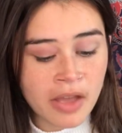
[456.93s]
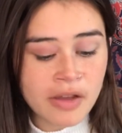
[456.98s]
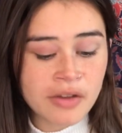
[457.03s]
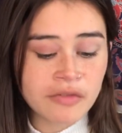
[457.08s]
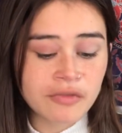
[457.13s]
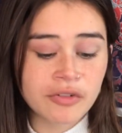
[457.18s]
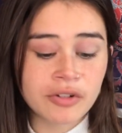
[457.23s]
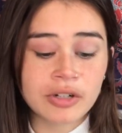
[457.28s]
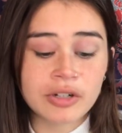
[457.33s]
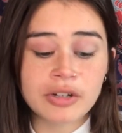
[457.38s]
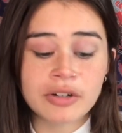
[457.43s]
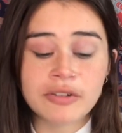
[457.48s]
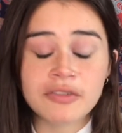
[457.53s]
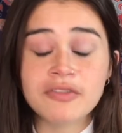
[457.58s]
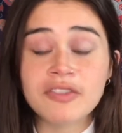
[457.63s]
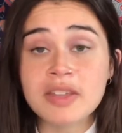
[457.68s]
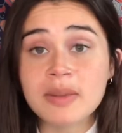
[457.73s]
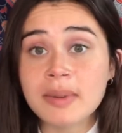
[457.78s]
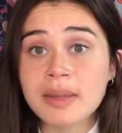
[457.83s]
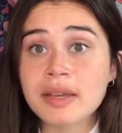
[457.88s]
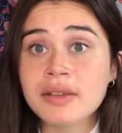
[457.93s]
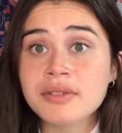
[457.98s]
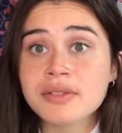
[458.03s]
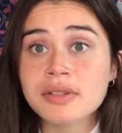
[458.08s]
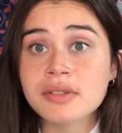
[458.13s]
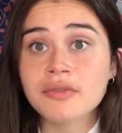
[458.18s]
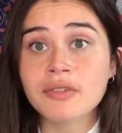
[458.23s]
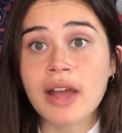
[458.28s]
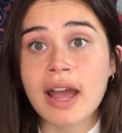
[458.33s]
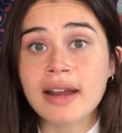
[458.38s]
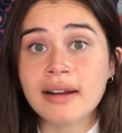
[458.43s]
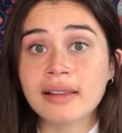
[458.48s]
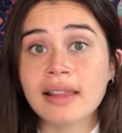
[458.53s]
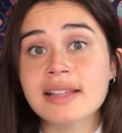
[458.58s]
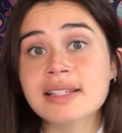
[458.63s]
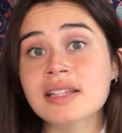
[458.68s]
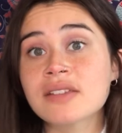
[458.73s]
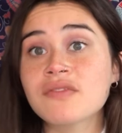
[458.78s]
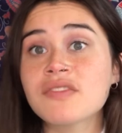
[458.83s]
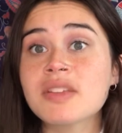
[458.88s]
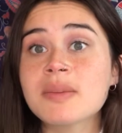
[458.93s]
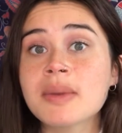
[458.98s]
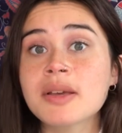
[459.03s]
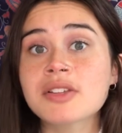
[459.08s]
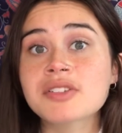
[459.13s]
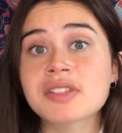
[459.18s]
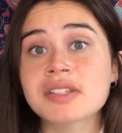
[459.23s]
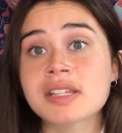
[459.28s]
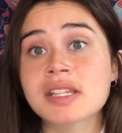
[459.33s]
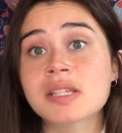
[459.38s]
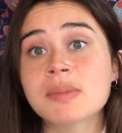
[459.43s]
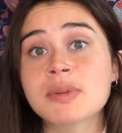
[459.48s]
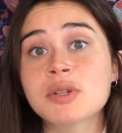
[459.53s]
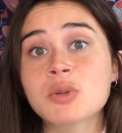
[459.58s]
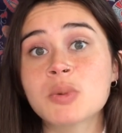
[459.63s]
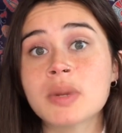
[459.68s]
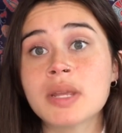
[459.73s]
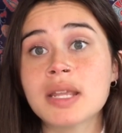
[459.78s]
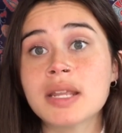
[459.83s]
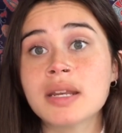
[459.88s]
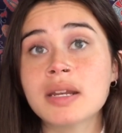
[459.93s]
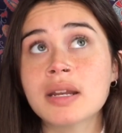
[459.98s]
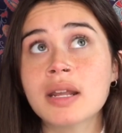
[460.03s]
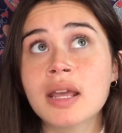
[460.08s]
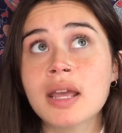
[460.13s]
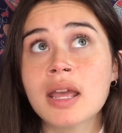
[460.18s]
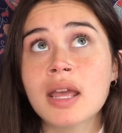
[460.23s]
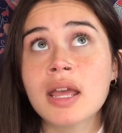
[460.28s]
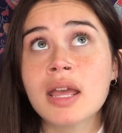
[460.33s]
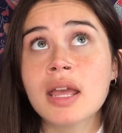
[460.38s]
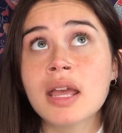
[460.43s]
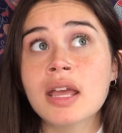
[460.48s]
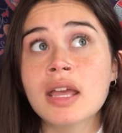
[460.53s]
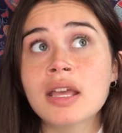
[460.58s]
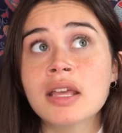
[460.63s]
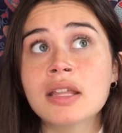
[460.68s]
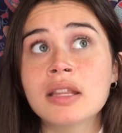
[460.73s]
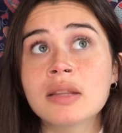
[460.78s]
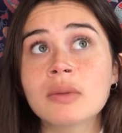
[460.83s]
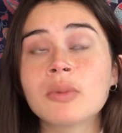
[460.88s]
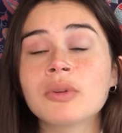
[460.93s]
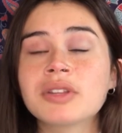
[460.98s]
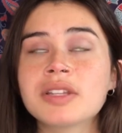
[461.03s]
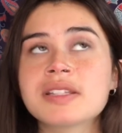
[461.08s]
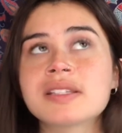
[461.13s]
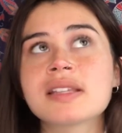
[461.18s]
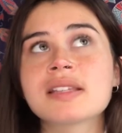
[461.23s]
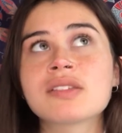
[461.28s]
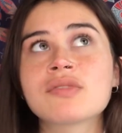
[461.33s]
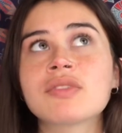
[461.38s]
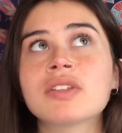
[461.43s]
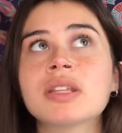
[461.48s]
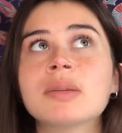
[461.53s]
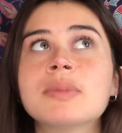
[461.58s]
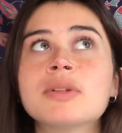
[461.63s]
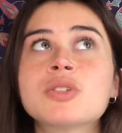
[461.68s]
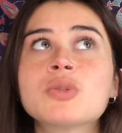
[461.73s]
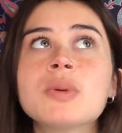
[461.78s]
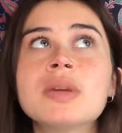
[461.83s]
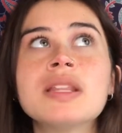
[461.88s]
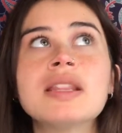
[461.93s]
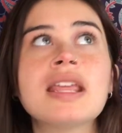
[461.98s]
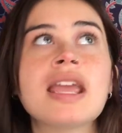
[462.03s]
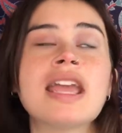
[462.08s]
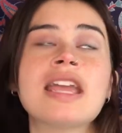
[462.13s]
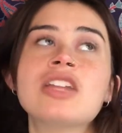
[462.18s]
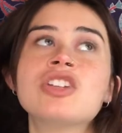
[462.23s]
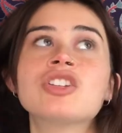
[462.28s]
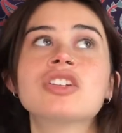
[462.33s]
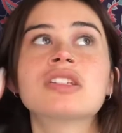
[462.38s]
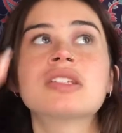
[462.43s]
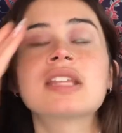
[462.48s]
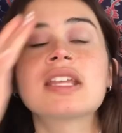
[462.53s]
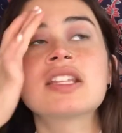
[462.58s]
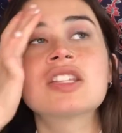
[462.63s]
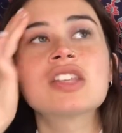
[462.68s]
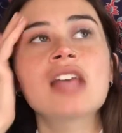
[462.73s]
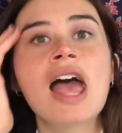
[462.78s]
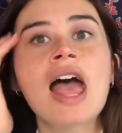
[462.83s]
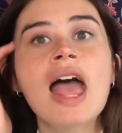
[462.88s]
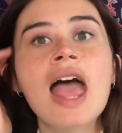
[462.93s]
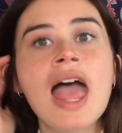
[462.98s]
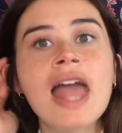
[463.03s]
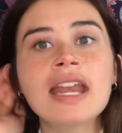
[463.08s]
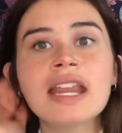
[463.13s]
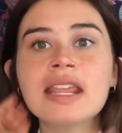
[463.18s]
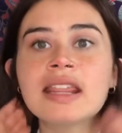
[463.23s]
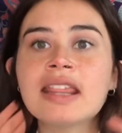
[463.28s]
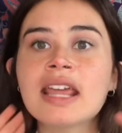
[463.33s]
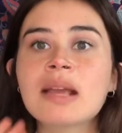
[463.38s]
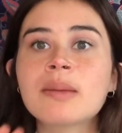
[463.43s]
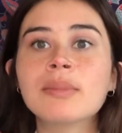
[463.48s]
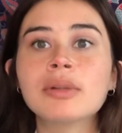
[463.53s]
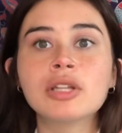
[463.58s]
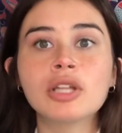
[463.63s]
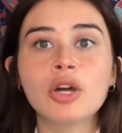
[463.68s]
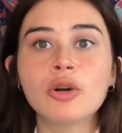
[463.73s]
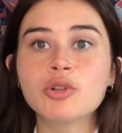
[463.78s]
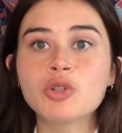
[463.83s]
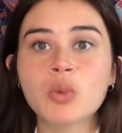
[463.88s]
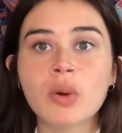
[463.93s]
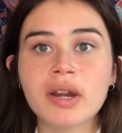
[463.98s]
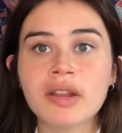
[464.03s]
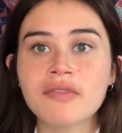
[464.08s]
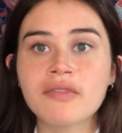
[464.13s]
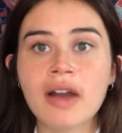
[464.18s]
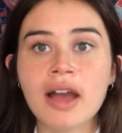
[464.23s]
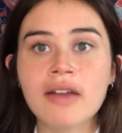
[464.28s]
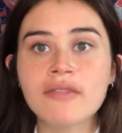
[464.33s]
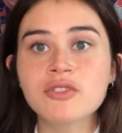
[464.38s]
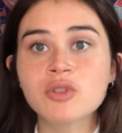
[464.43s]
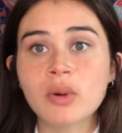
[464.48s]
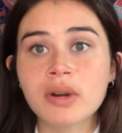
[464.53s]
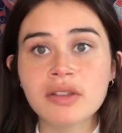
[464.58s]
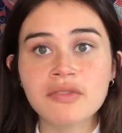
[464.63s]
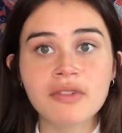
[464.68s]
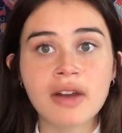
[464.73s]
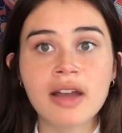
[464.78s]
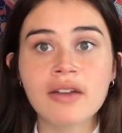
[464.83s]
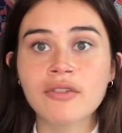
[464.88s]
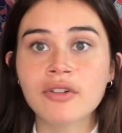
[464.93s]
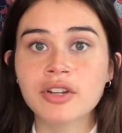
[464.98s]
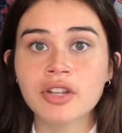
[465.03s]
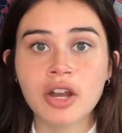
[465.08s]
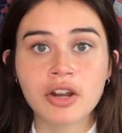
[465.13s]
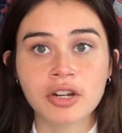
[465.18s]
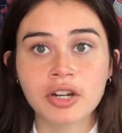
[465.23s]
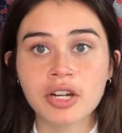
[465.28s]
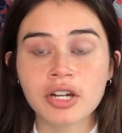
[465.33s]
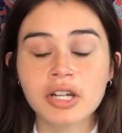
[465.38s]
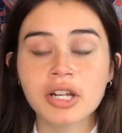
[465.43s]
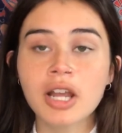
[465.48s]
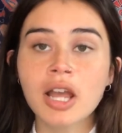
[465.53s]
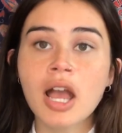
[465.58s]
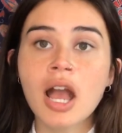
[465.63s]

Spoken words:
For females, for adolescent females, this is this isn't really between the ages, it's anything below 25 or younger,